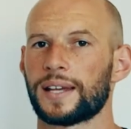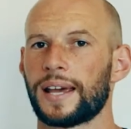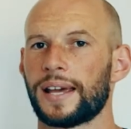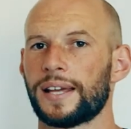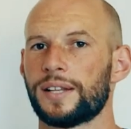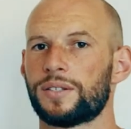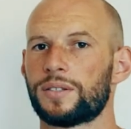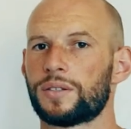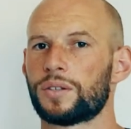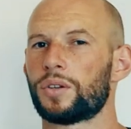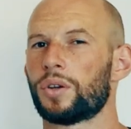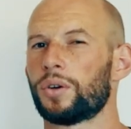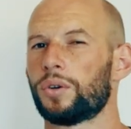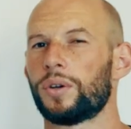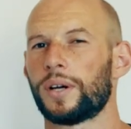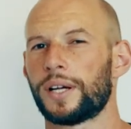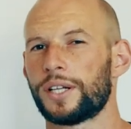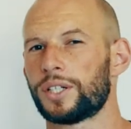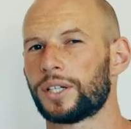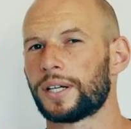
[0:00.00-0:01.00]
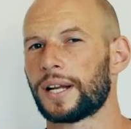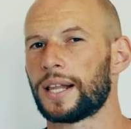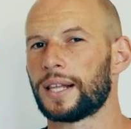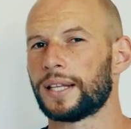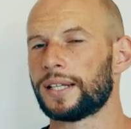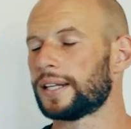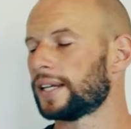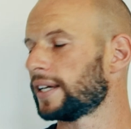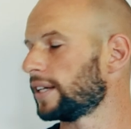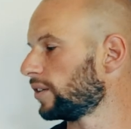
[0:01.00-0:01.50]
It has 200
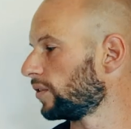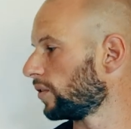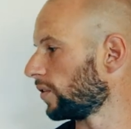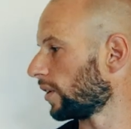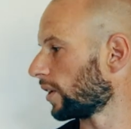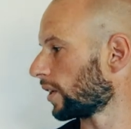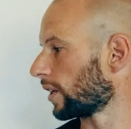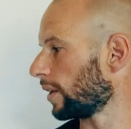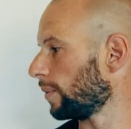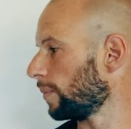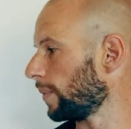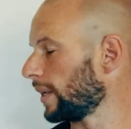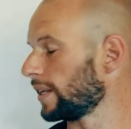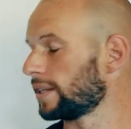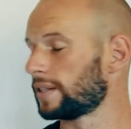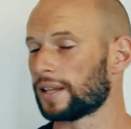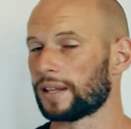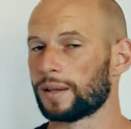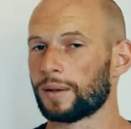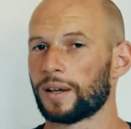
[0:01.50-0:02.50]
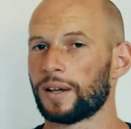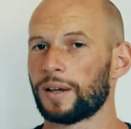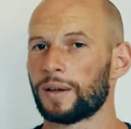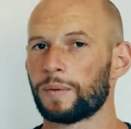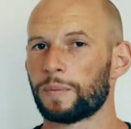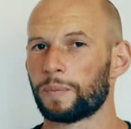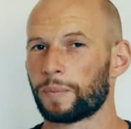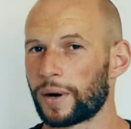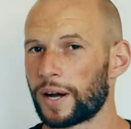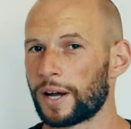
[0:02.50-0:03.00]
LEDs compared to the
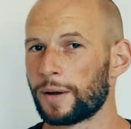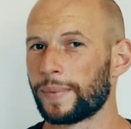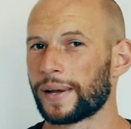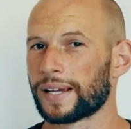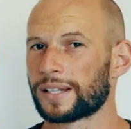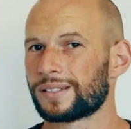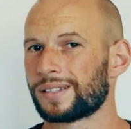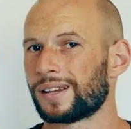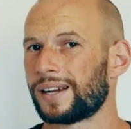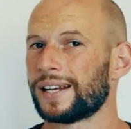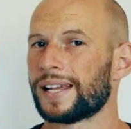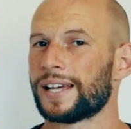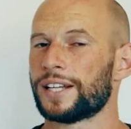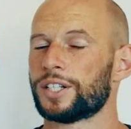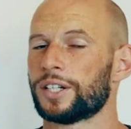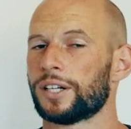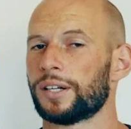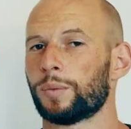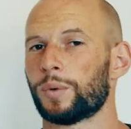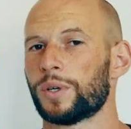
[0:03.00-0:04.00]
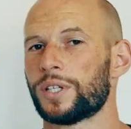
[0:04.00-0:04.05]
BioMax 900,